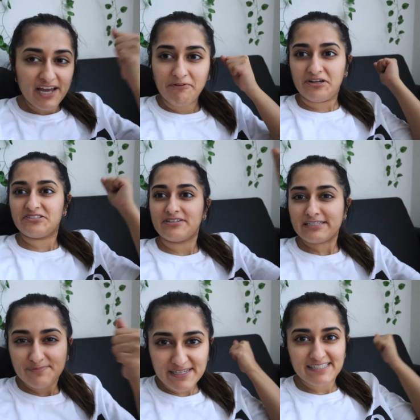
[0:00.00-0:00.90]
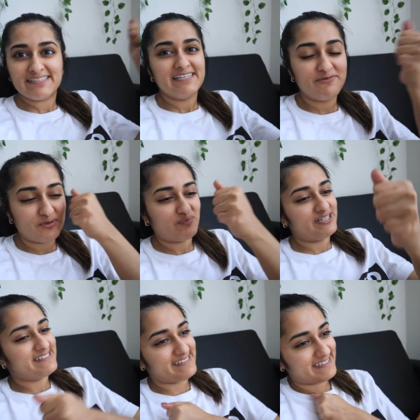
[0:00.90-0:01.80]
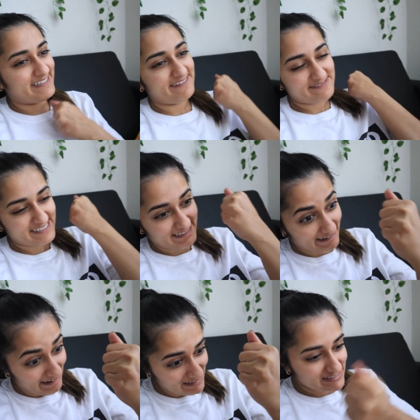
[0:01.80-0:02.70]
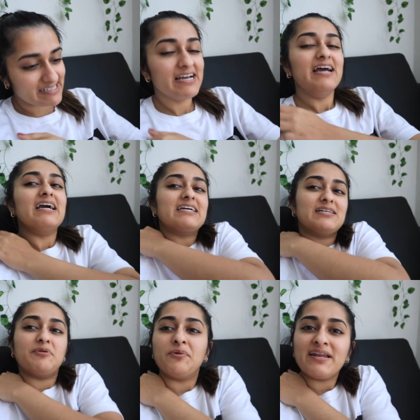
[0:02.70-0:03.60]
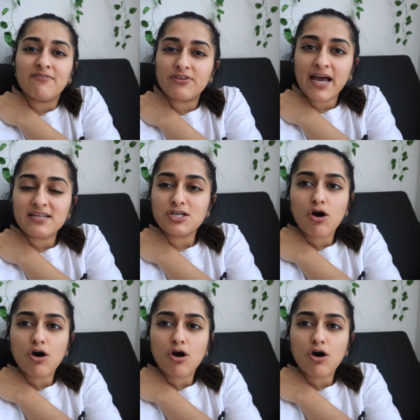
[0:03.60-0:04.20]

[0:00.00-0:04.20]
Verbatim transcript: We also got a spicy scene with Bryce and Hunt, and I was like, yes, because I've been waiting for that